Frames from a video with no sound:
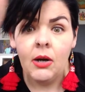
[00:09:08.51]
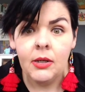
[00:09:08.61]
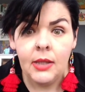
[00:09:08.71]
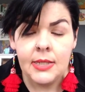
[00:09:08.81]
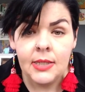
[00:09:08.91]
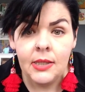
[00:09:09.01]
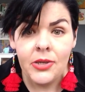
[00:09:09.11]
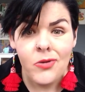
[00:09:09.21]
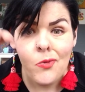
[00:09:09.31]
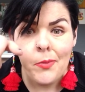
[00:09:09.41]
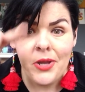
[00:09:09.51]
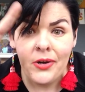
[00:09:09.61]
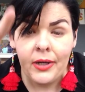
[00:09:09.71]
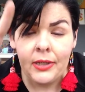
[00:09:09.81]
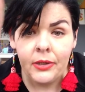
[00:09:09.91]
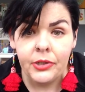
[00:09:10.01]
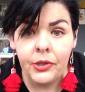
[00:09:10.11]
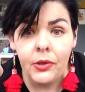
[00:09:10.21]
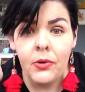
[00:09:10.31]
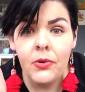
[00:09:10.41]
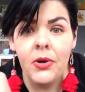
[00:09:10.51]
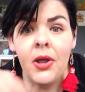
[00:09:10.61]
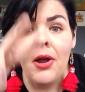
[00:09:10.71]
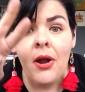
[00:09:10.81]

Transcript: art lesson that you will be creating on your own